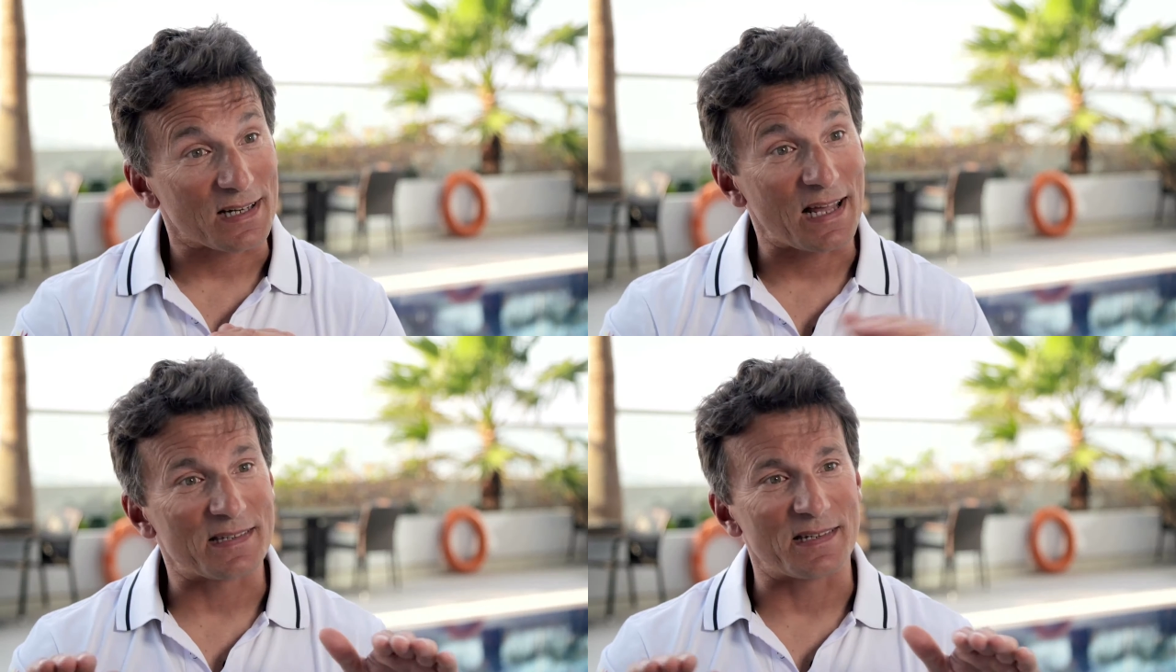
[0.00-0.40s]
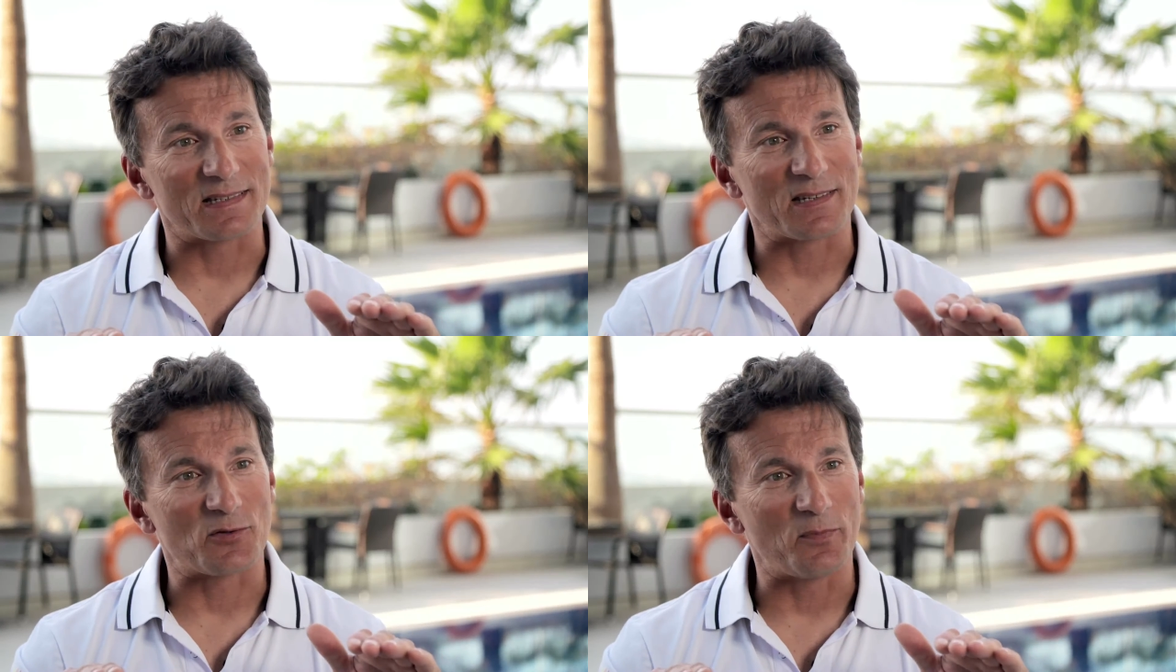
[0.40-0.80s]

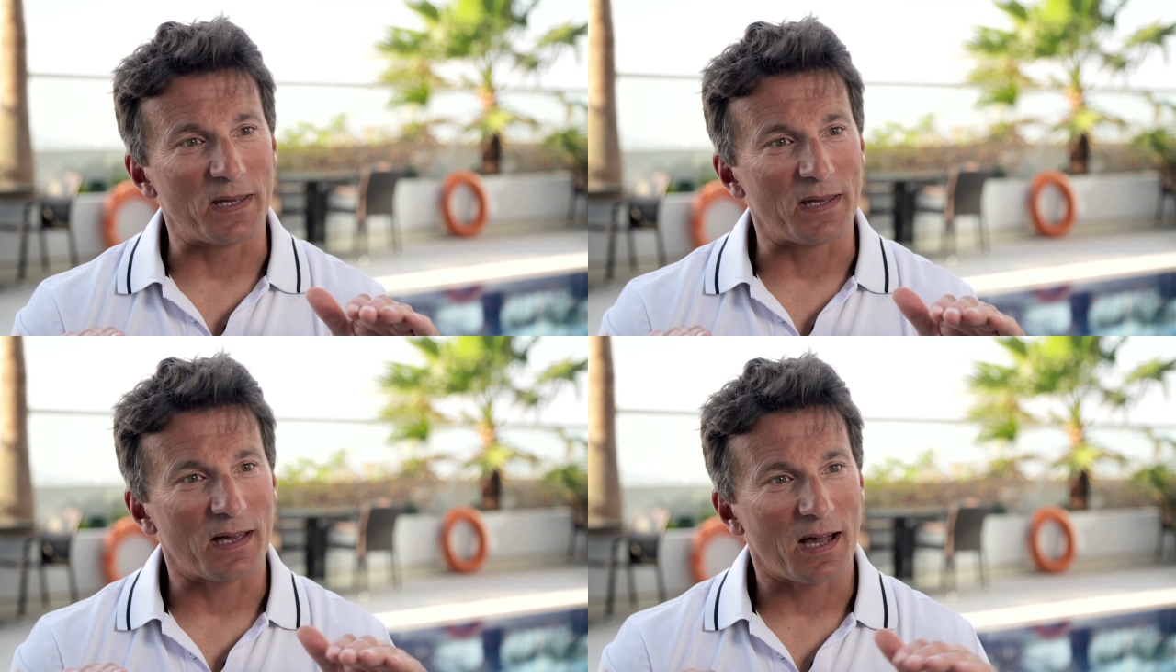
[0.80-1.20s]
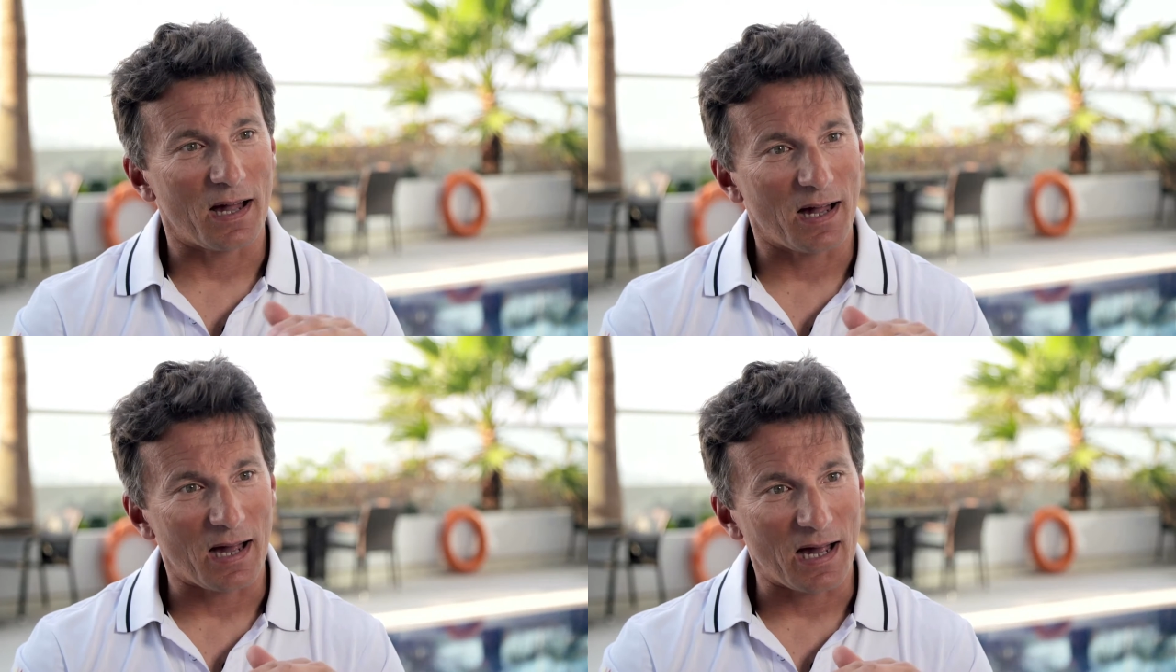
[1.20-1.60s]
classes is to be
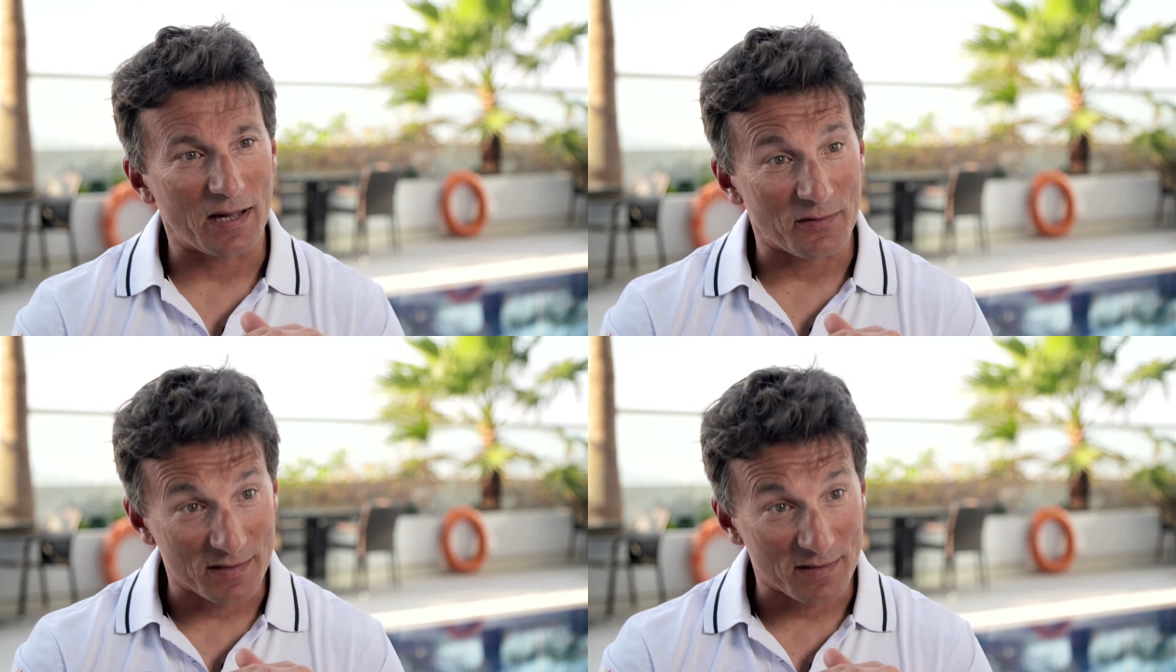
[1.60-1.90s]
at the